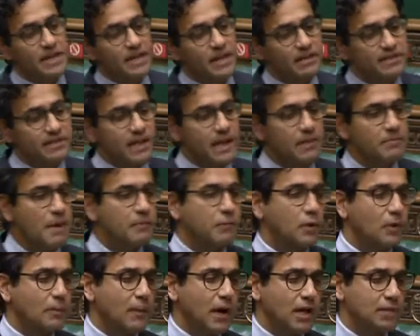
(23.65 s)
as their Member
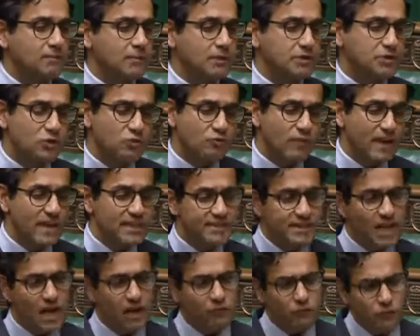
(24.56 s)
of Parliament, to raise
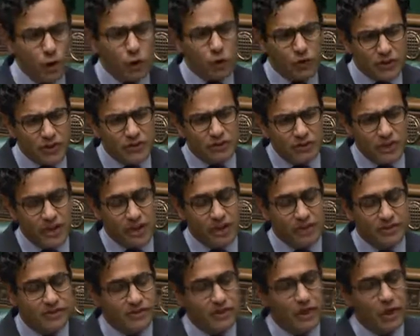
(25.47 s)
their real
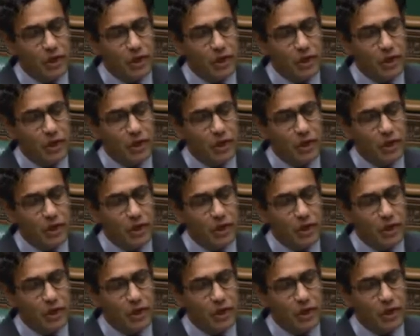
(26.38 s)
concerns